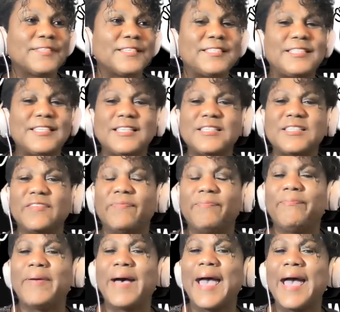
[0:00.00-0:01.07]
sense of
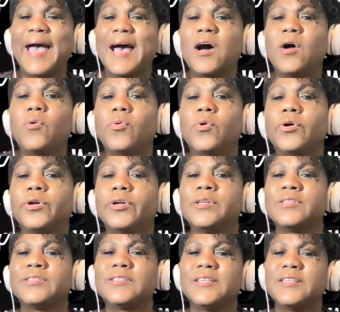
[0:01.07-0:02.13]
power and
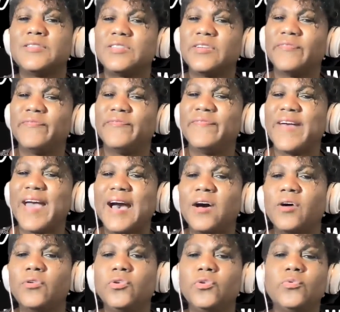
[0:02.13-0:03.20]
a sense of
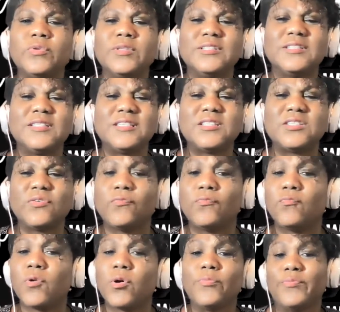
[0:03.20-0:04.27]
value and sense of
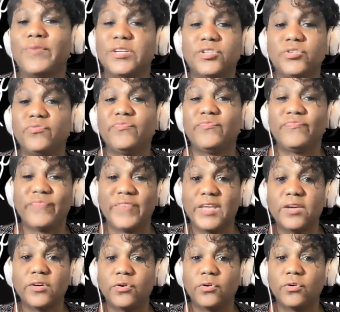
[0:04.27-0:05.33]
worth that you
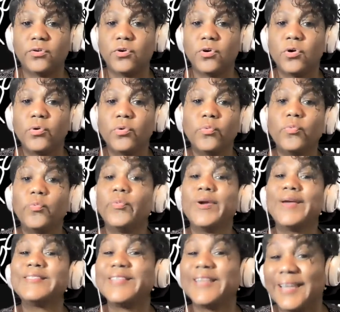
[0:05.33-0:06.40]
feel
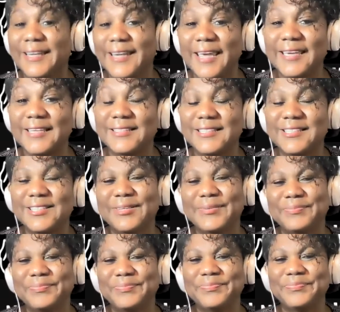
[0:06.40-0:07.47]
resonates
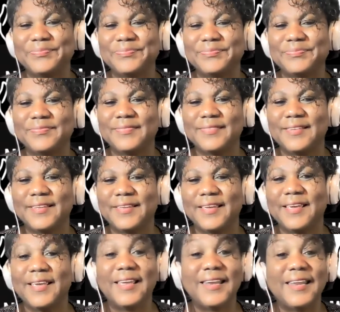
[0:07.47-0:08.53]

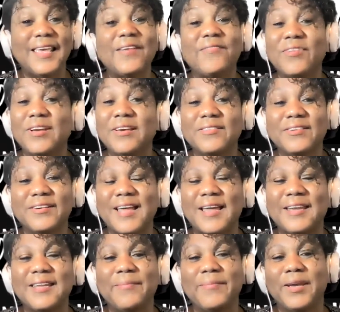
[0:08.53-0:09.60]
in every other
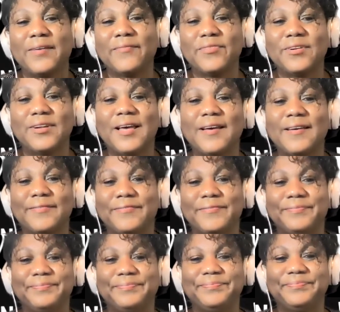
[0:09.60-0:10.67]
dynamic of your life,
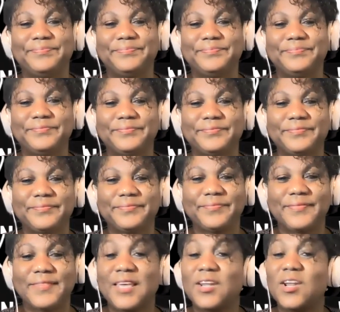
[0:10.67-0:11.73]

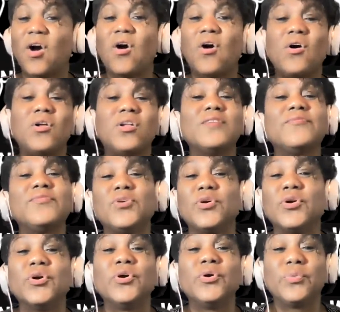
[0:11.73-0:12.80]
in all of
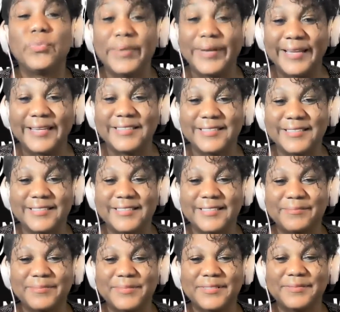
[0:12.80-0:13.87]
your
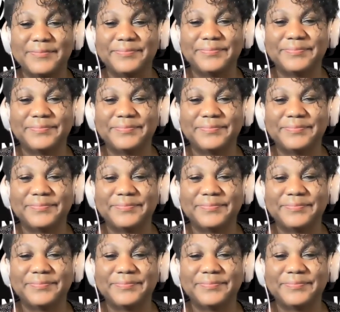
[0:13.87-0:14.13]
relationships.